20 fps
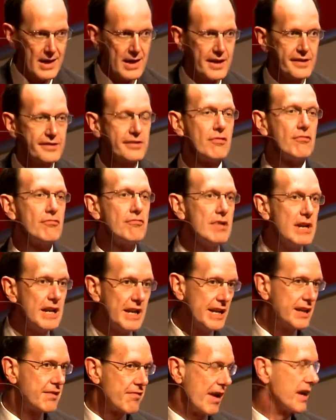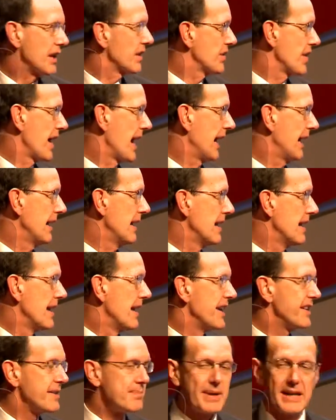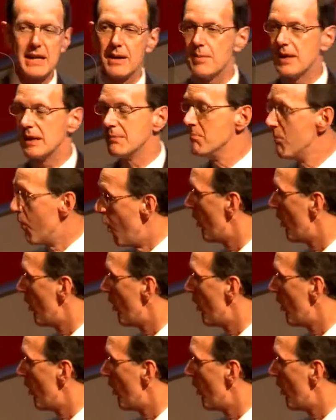It's a really great thing. It's becoming